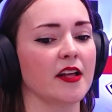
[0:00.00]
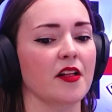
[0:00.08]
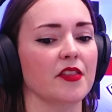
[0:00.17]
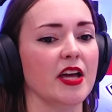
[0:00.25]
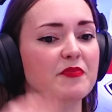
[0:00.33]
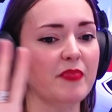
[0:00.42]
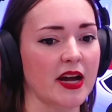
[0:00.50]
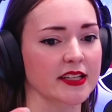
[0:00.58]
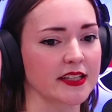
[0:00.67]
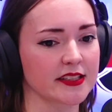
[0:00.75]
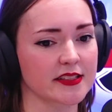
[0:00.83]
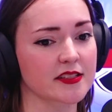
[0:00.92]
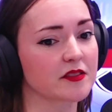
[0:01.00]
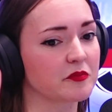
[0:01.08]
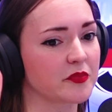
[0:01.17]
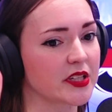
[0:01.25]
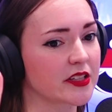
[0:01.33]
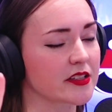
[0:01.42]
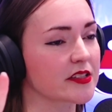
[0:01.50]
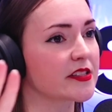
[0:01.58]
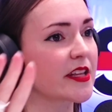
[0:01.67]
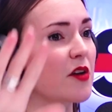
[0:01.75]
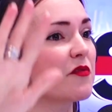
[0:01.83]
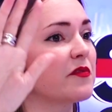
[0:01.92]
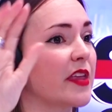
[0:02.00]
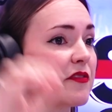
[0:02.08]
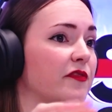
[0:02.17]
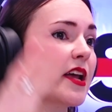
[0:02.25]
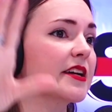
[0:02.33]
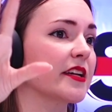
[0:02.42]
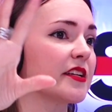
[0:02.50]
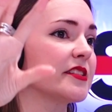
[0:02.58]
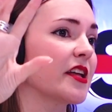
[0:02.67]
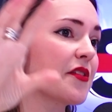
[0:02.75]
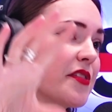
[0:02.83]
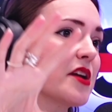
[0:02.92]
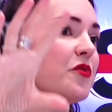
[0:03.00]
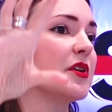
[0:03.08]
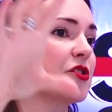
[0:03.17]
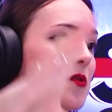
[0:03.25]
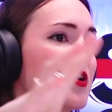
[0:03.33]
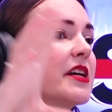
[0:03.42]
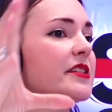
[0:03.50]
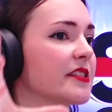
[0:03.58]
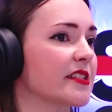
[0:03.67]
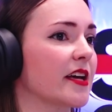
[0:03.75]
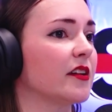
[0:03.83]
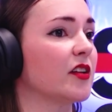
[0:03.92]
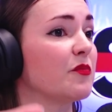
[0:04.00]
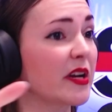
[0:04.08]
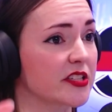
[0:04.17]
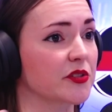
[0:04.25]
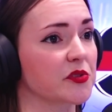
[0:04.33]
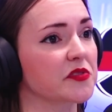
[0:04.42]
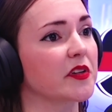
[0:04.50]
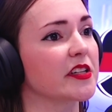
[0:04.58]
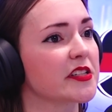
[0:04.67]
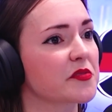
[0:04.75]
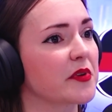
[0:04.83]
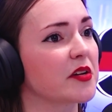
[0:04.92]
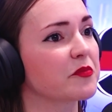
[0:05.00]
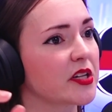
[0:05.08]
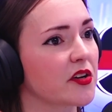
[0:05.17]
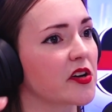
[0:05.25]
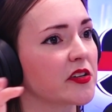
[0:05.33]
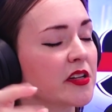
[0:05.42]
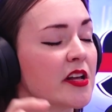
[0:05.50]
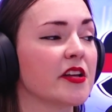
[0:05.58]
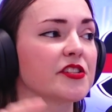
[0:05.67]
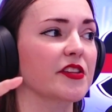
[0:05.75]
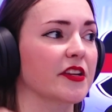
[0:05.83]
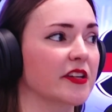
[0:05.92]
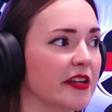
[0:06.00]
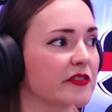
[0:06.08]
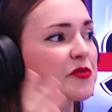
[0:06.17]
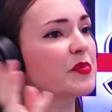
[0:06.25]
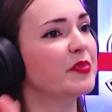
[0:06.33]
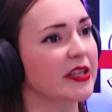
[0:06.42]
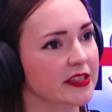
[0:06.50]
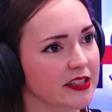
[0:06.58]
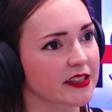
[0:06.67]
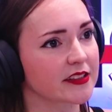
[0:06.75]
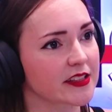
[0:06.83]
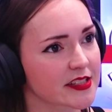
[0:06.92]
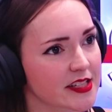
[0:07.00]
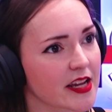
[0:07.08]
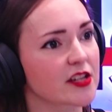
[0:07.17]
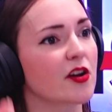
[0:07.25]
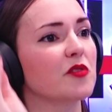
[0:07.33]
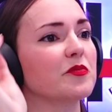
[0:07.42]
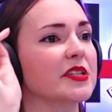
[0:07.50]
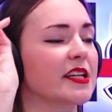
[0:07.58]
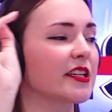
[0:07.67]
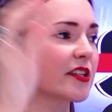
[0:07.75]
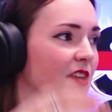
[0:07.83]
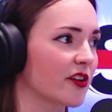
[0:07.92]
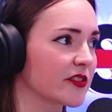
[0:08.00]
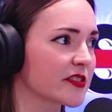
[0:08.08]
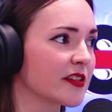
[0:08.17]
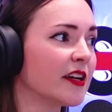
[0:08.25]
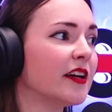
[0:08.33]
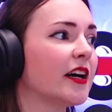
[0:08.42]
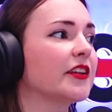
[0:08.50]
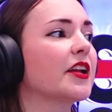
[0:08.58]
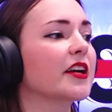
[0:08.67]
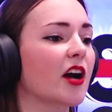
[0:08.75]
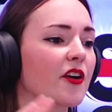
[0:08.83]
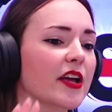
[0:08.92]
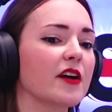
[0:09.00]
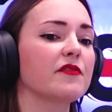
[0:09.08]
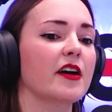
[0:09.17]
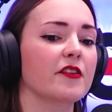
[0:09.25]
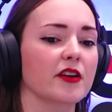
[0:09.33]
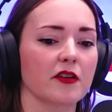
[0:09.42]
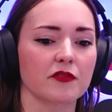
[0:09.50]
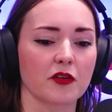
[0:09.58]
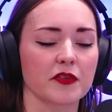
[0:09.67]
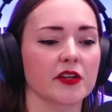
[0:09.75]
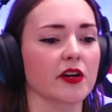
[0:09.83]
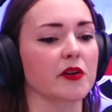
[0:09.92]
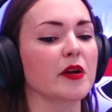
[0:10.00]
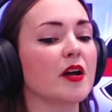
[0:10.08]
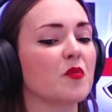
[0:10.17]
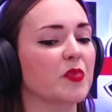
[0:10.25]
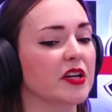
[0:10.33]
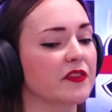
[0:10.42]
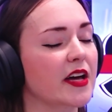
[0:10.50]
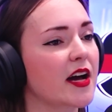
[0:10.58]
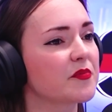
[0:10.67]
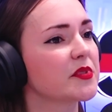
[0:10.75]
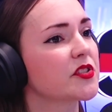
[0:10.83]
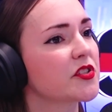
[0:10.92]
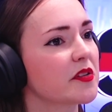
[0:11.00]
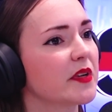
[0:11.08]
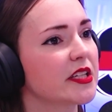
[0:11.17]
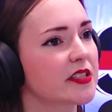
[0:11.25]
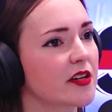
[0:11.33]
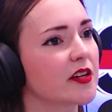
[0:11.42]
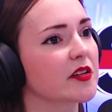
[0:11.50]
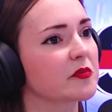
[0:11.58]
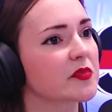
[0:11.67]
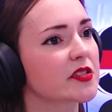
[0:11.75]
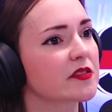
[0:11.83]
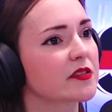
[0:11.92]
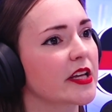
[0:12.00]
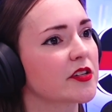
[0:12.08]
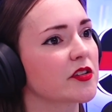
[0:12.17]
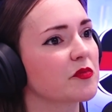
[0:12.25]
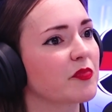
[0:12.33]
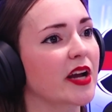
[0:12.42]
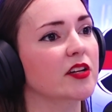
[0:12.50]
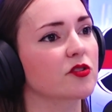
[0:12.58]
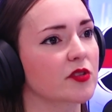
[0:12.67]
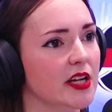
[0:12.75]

they ban it because they flag it as they think we're trying to sell a medical device when we're not. So then I have to appeal it and say, nope, we're selling clothes. And they're like, oh yeah, fair enough, off you go. But if that happens too many times, they could ban your